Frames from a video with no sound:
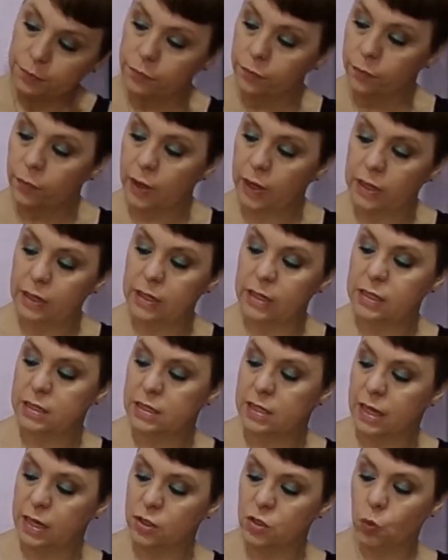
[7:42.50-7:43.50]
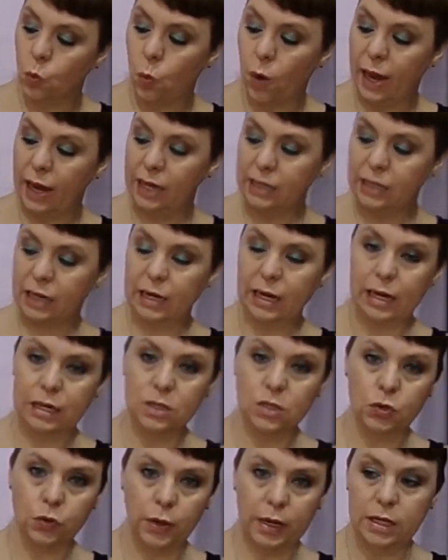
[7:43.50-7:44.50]
And it's white and has
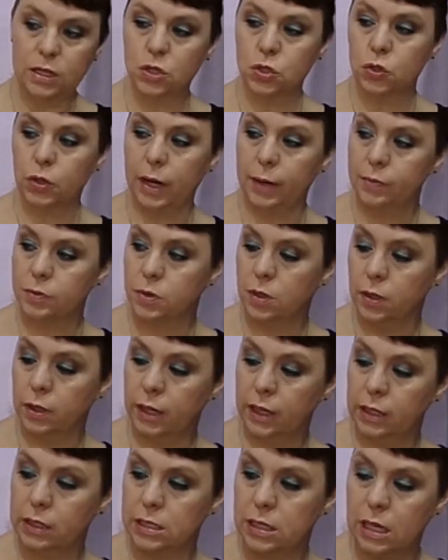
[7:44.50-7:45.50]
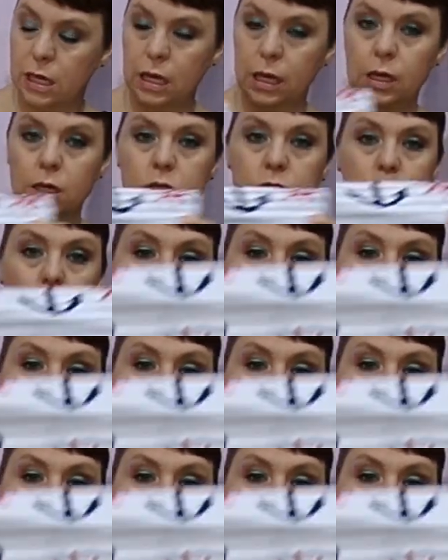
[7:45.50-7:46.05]
gray stripes on it. So he